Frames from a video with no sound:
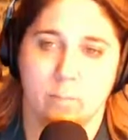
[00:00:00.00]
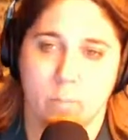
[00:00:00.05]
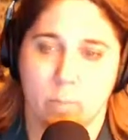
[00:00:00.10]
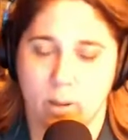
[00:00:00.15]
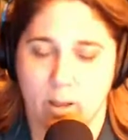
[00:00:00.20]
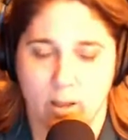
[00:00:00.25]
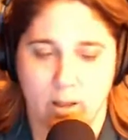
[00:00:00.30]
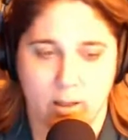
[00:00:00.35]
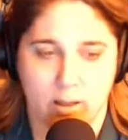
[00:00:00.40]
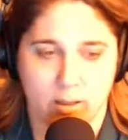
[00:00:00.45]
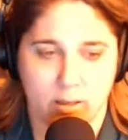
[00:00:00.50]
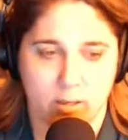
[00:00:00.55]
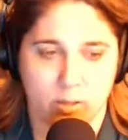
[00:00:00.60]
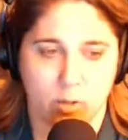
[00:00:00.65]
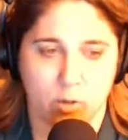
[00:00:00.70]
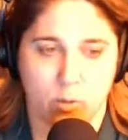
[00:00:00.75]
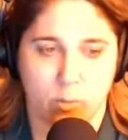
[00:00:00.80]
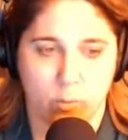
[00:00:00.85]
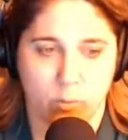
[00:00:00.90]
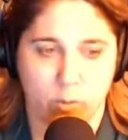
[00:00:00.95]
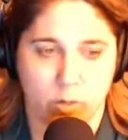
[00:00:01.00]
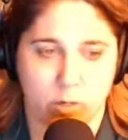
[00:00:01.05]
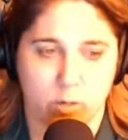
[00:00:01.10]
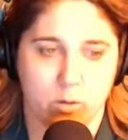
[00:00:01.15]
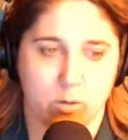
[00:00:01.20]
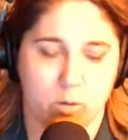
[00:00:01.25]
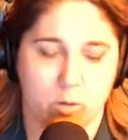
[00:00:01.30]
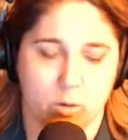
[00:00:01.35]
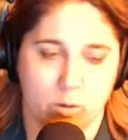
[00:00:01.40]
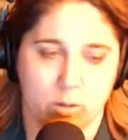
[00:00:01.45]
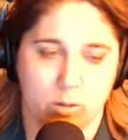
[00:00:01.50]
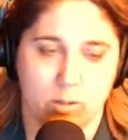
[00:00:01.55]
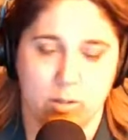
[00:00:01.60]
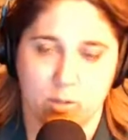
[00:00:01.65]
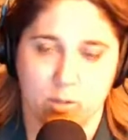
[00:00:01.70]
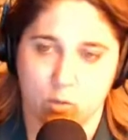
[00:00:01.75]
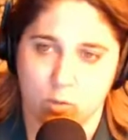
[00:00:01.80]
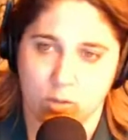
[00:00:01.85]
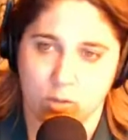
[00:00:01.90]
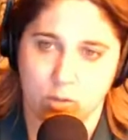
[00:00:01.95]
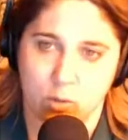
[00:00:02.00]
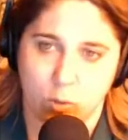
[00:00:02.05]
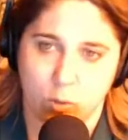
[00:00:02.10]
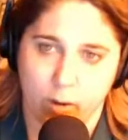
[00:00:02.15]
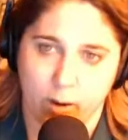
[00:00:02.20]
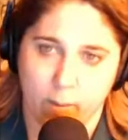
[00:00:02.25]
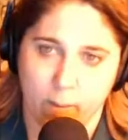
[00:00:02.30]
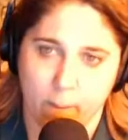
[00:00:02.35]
in your illustrious career?